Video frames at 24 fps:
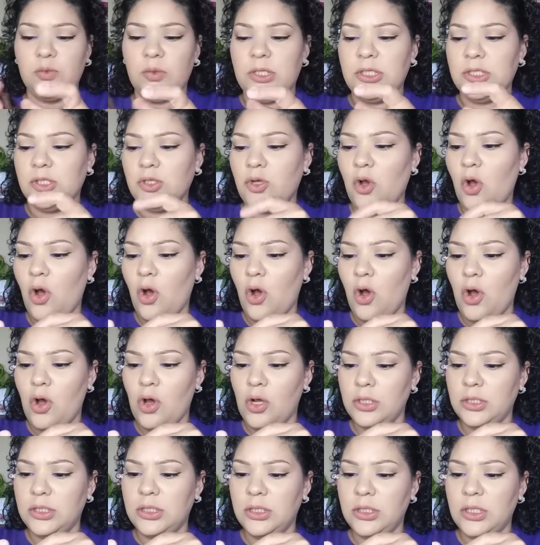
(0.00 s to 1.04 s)
this one is
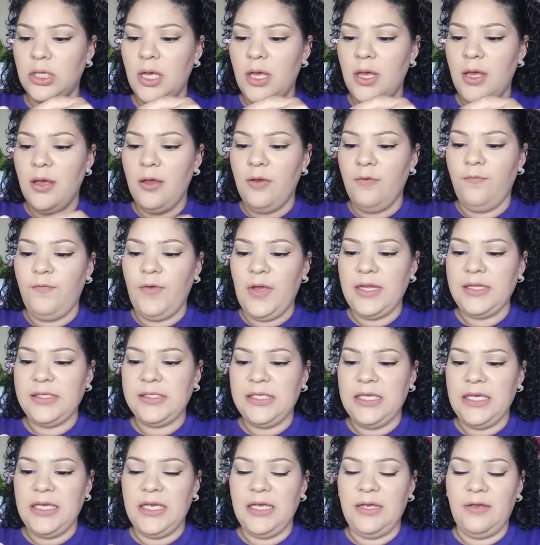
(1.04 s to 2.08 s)
called
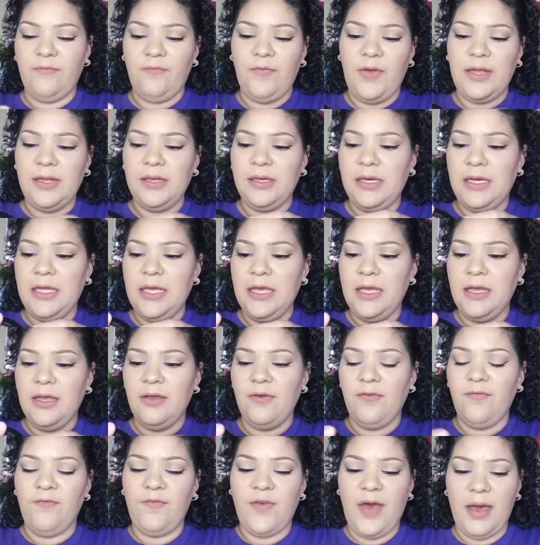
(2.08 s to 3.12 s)
Faintly
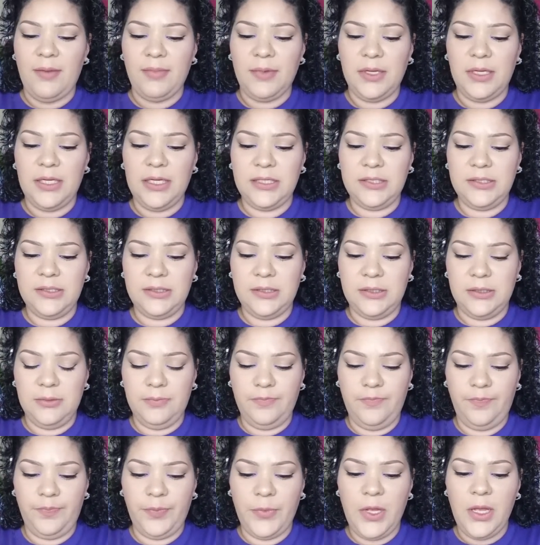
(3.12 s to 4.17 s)
Fabulous.
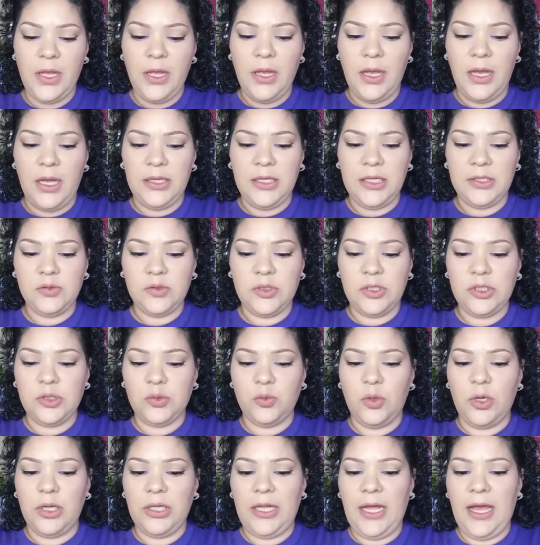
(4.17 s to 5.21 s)
And this one is
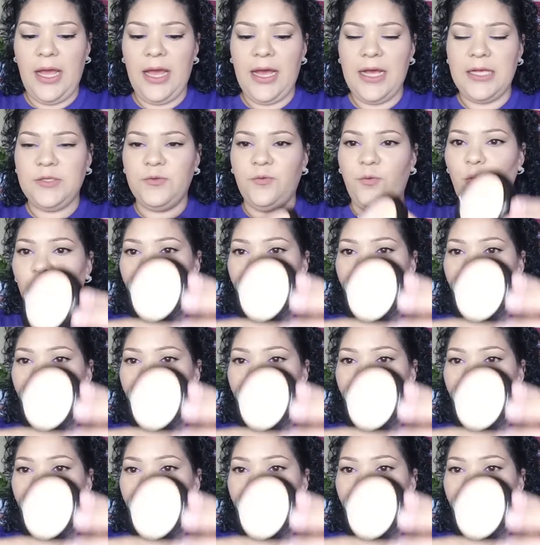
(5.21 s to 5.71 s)
one that has